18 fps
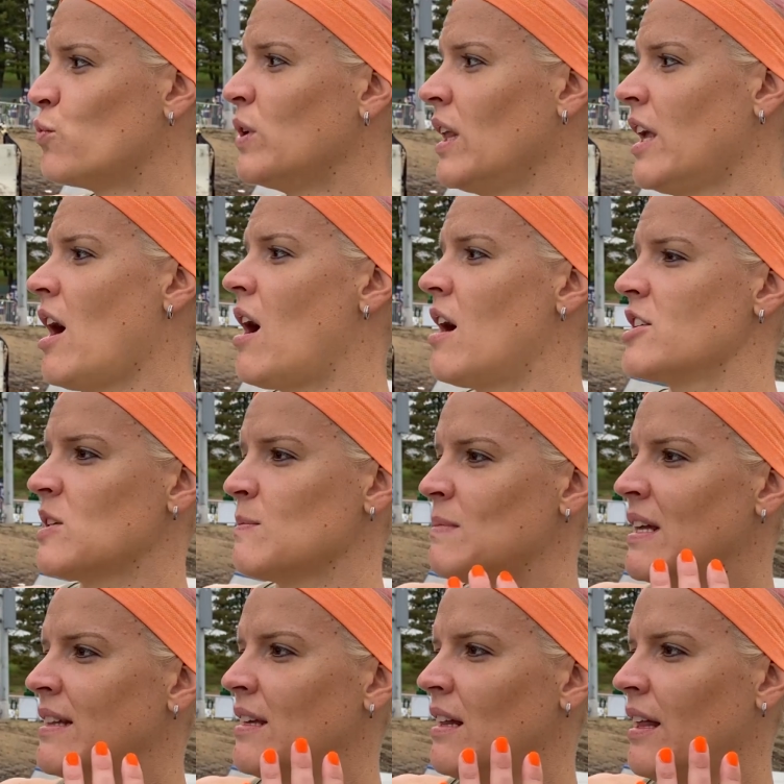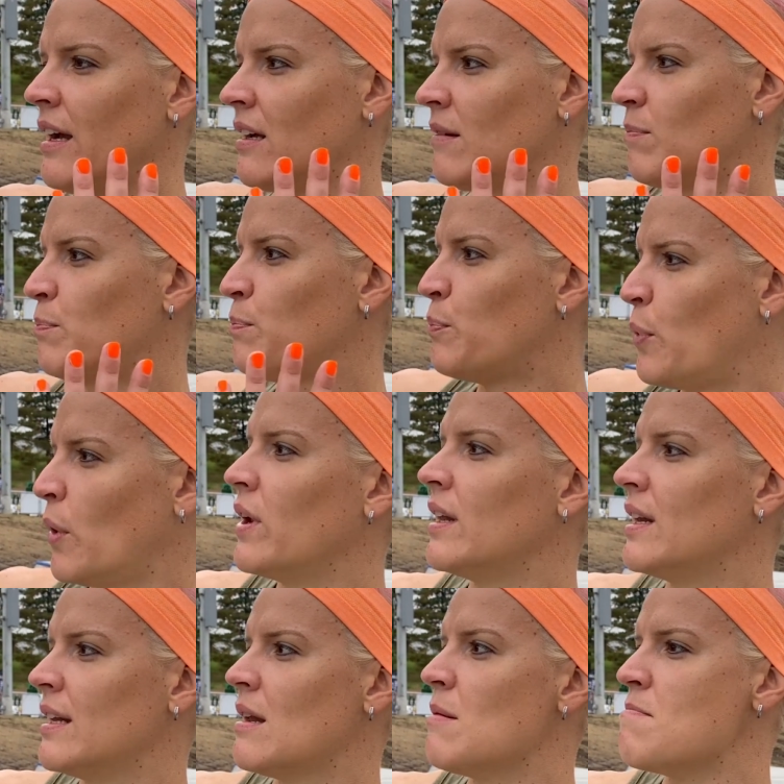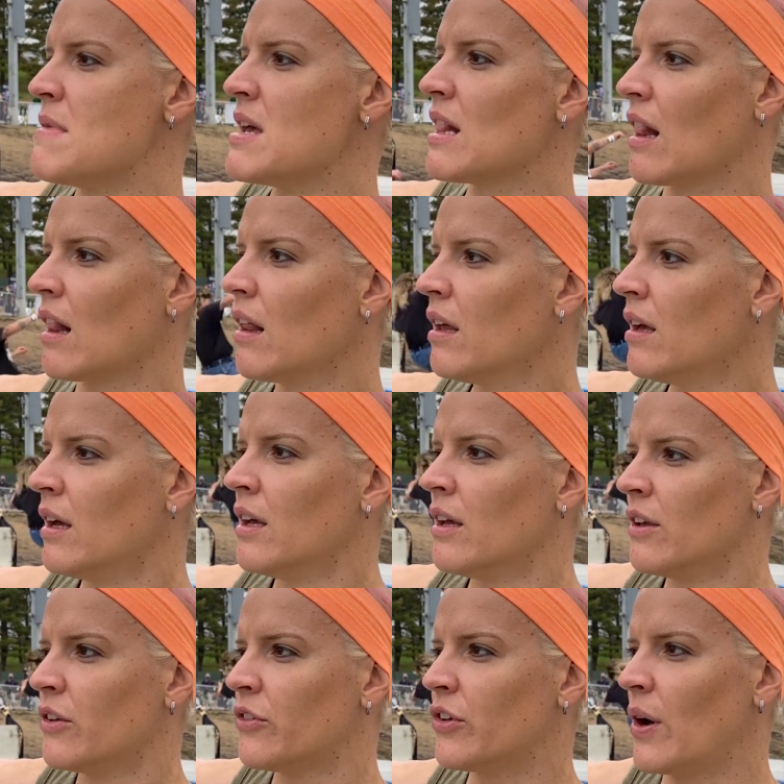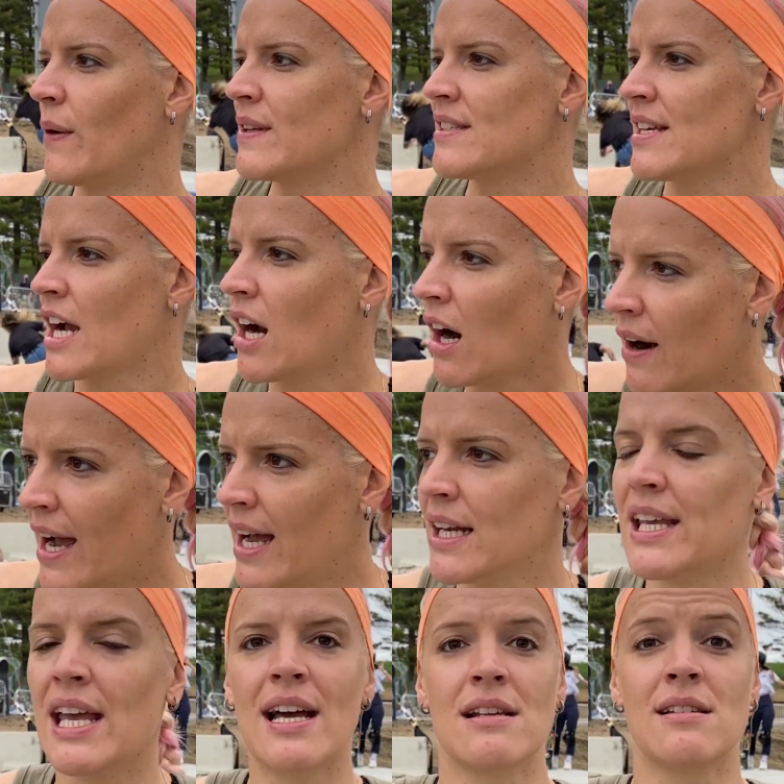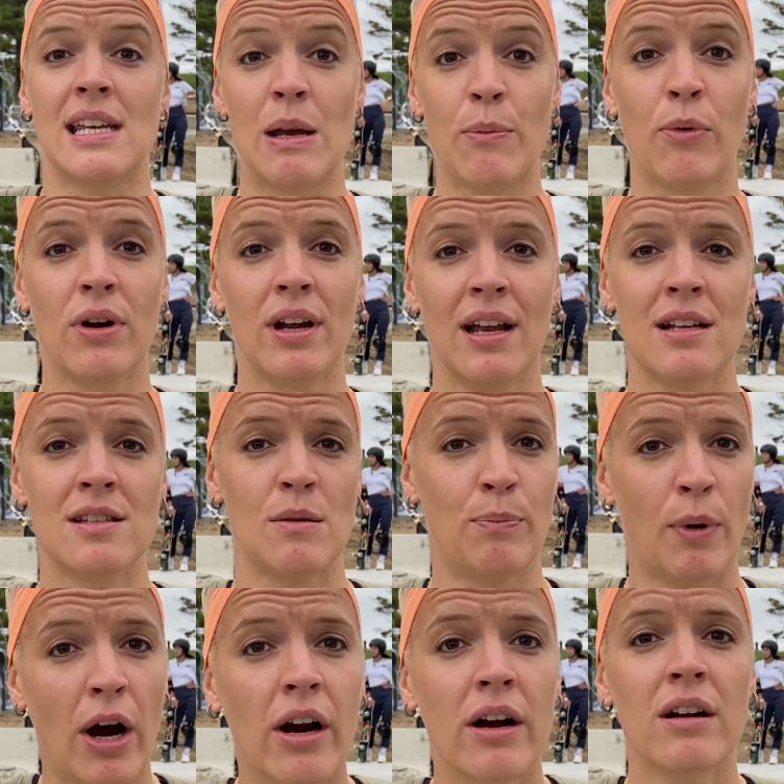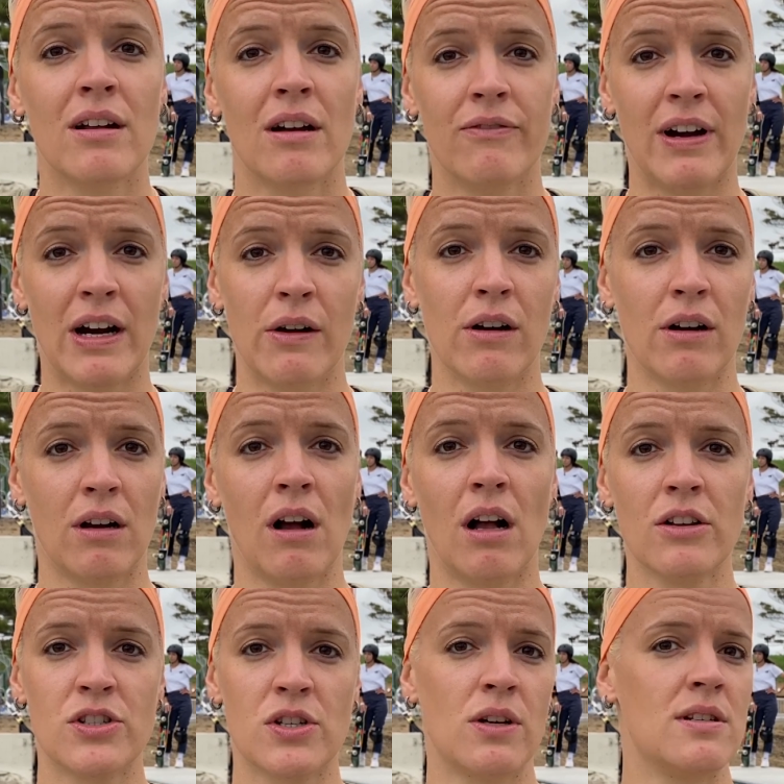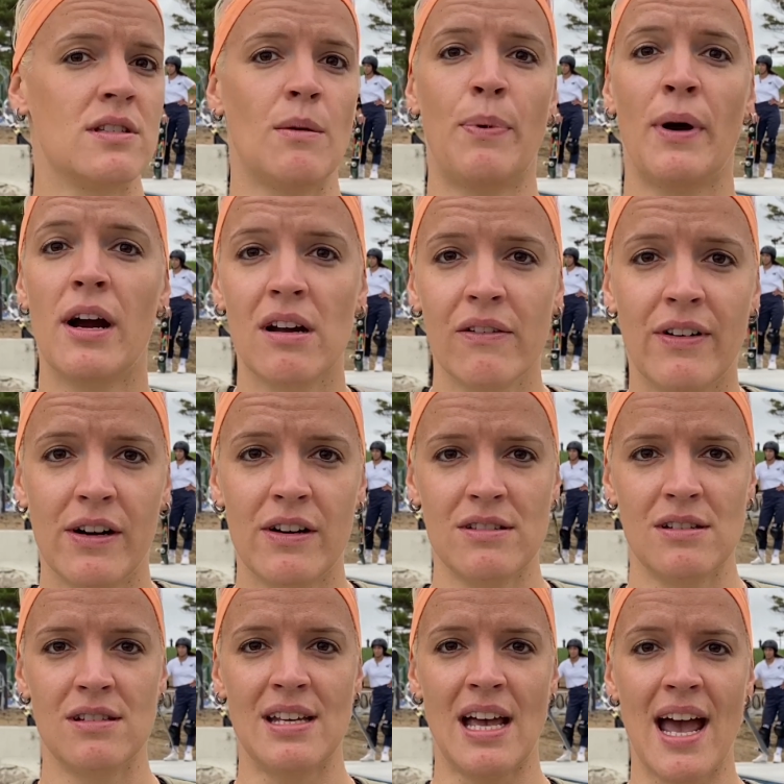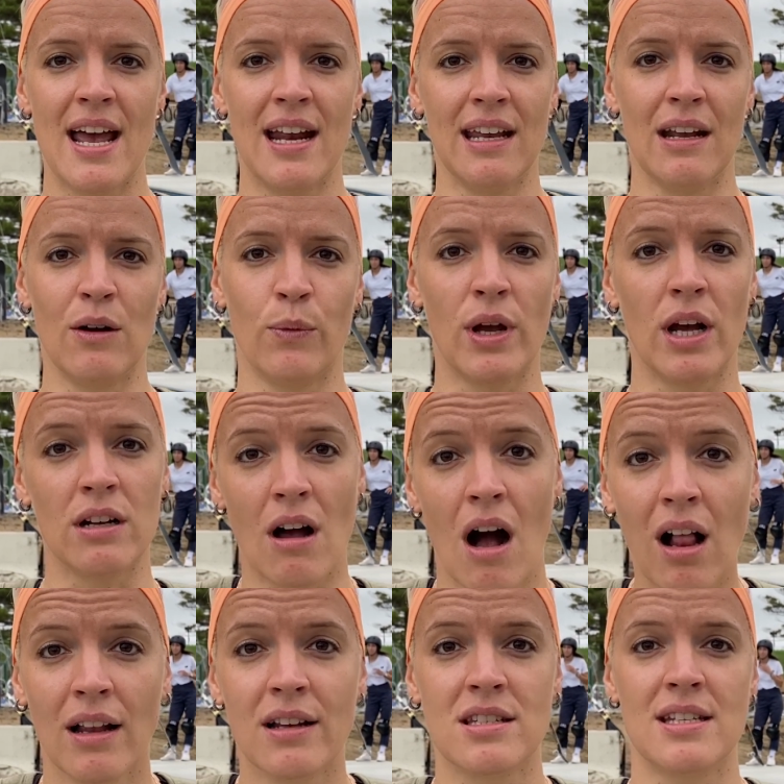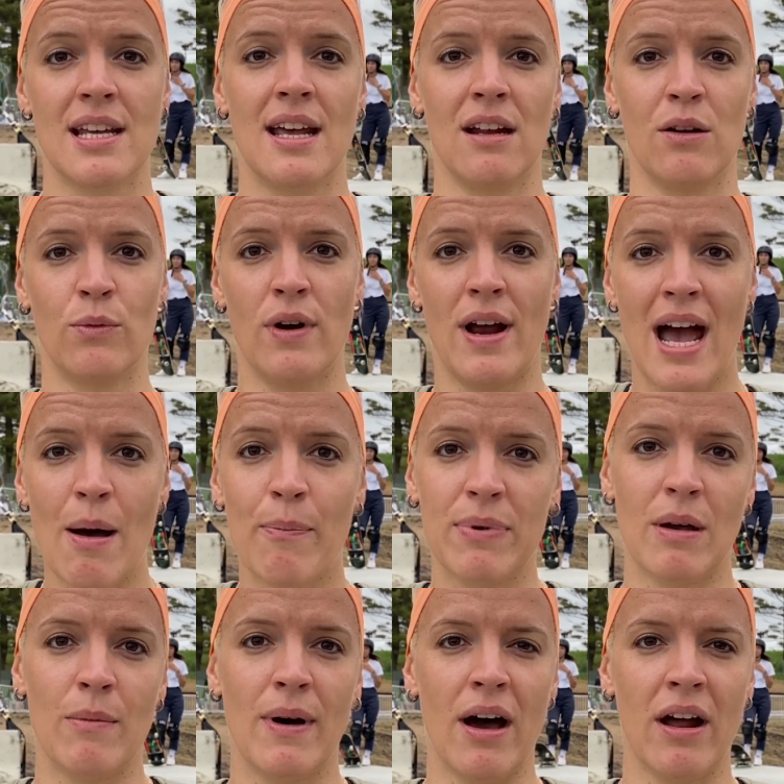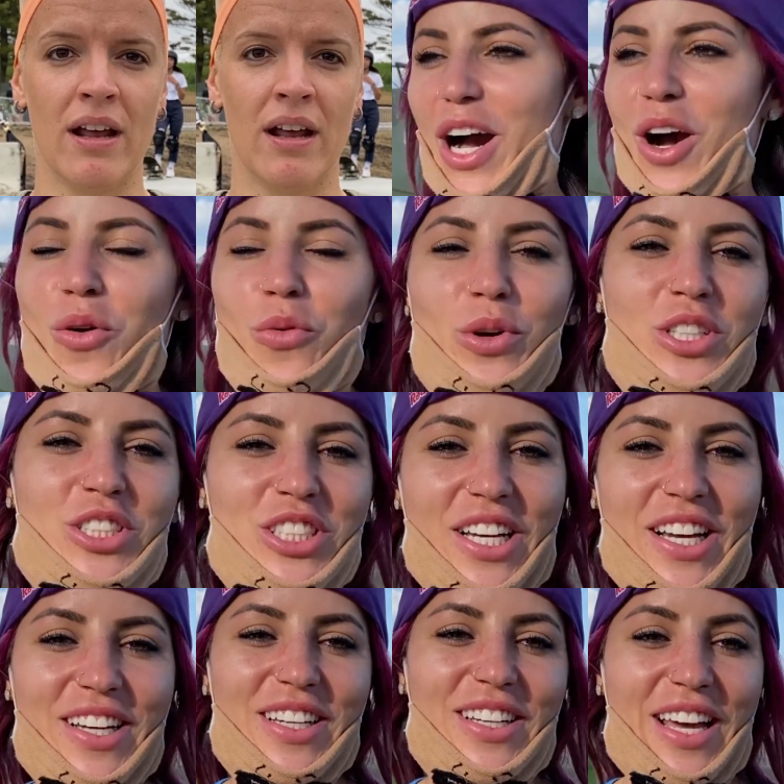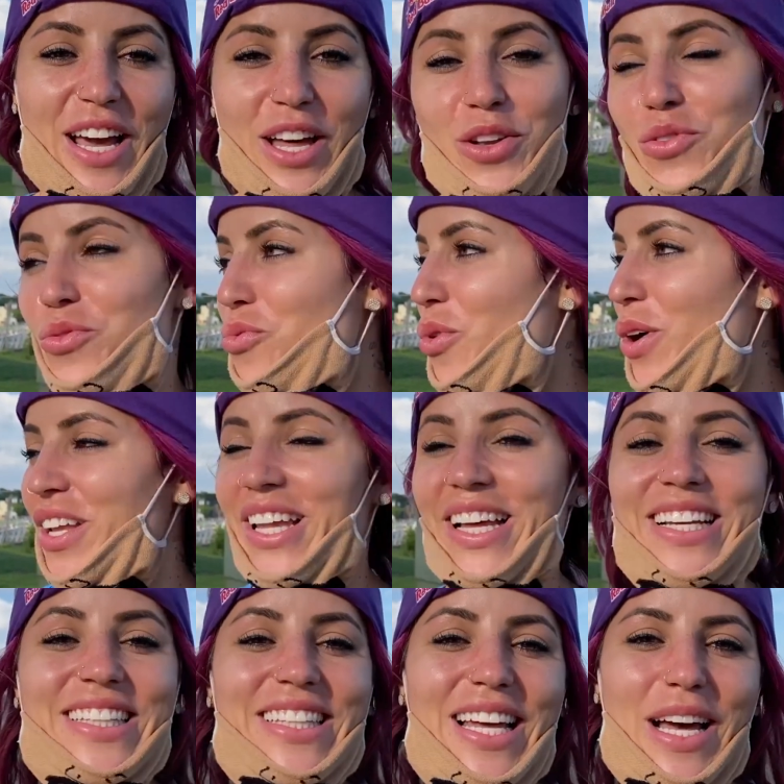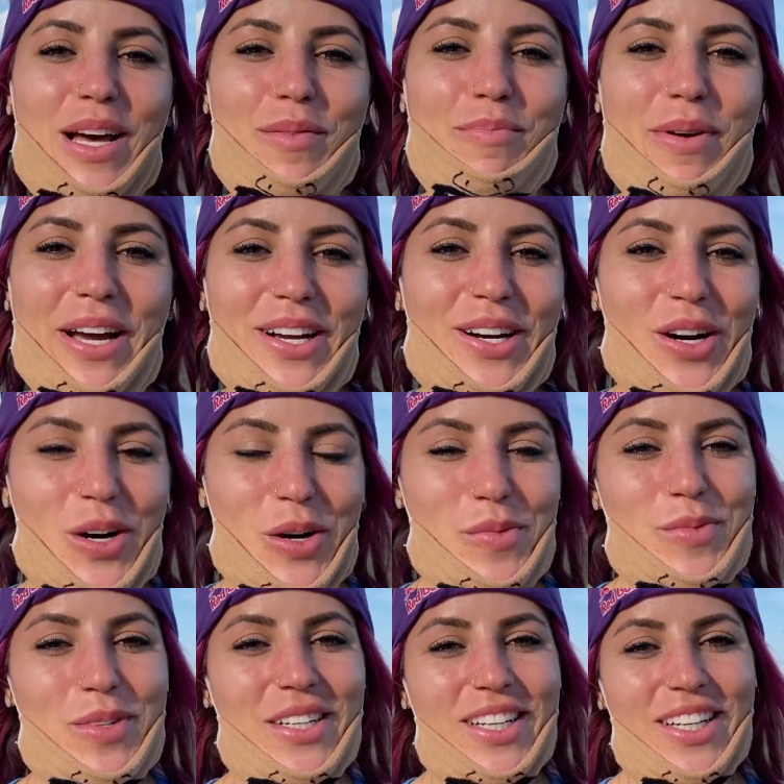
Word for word: really awesome that they like put it in the middle so it's like, all right, yeah, skateboarding is a part of our culture, it's a part of our society, and we acknowledge that and we're happy about I wish I had one like that back home.